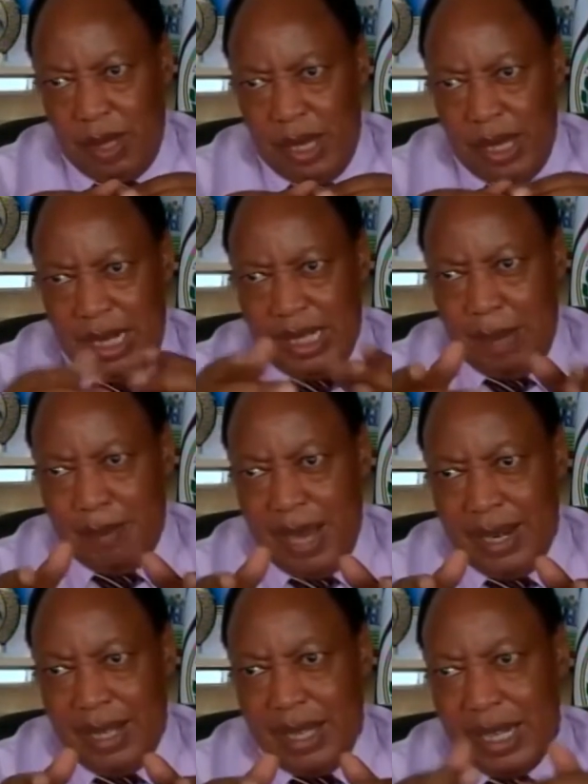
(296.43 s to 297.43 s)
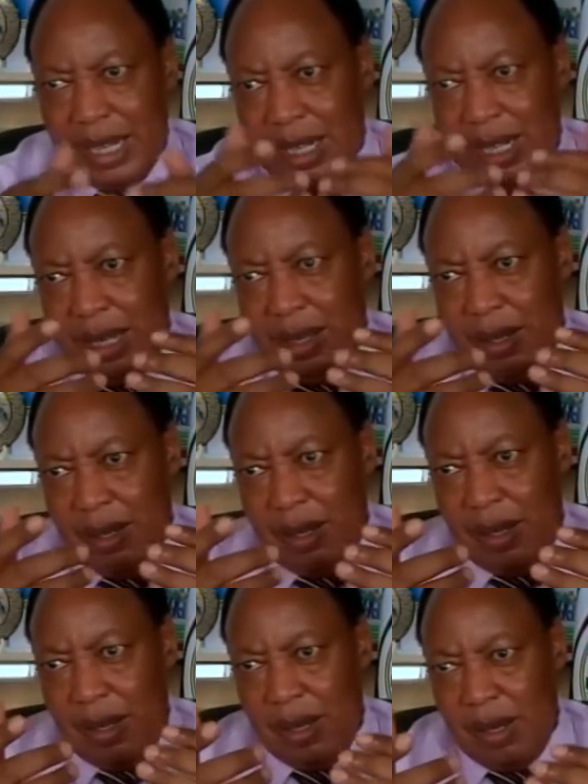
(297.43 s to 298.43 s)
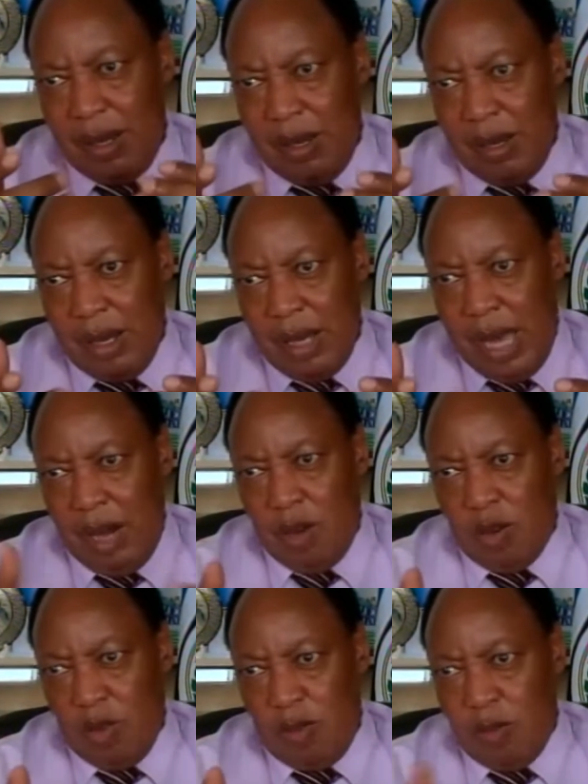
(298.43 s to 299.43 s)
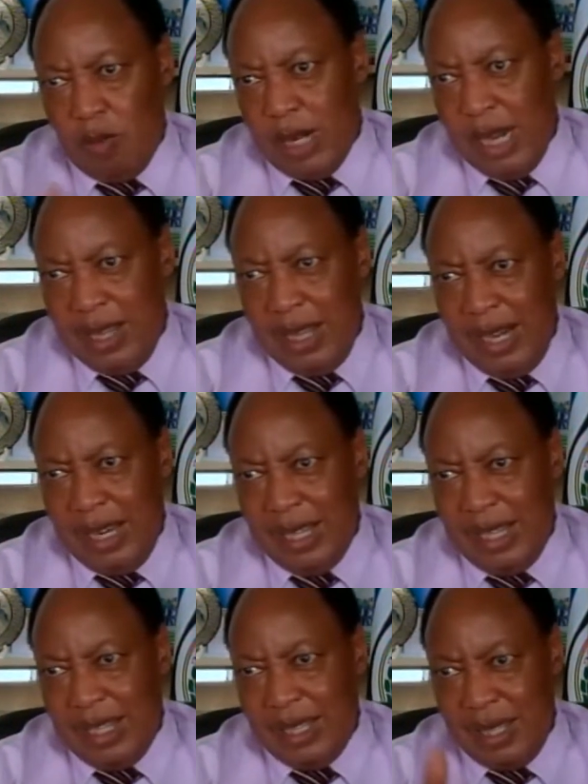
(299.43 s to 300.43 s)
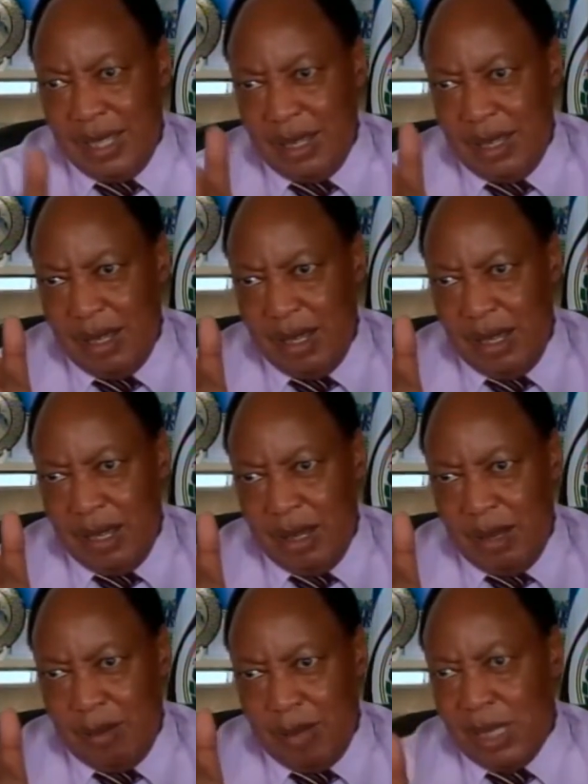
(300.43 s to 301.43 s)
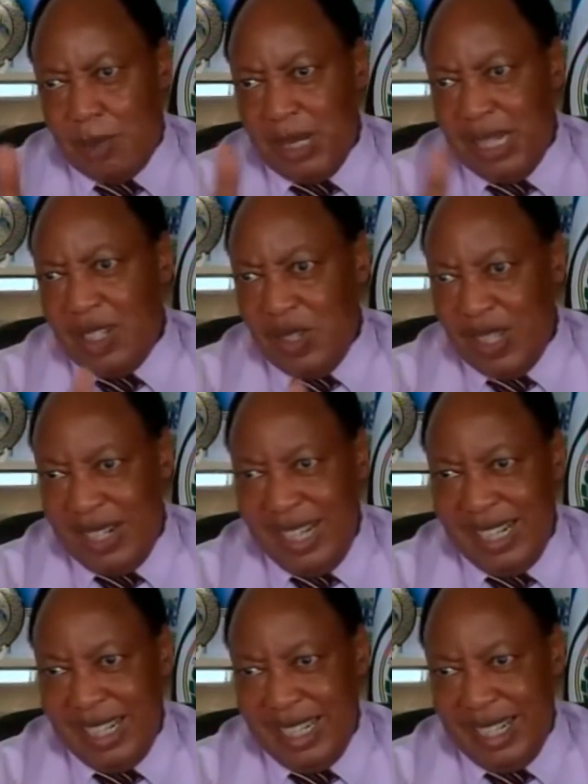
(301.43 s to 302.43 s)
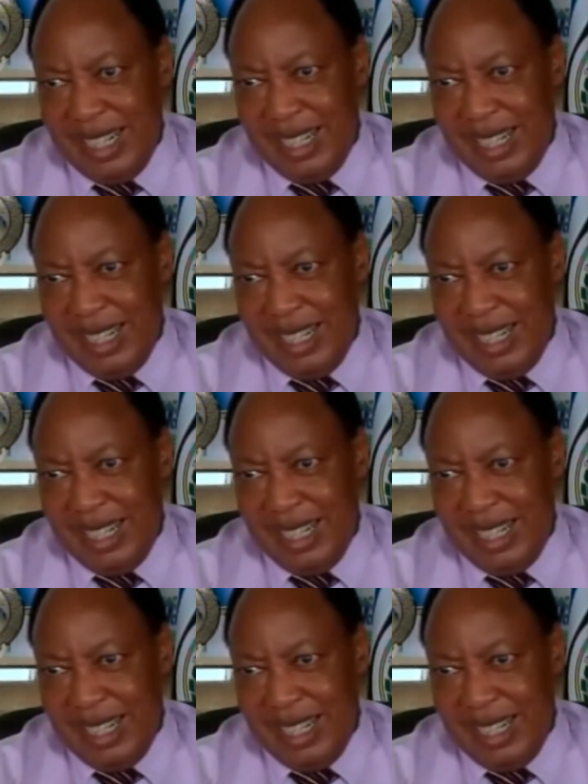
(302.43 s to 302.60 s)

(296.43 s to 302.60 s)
It is apparent that uh, a lot of water in the lake is precipitation related.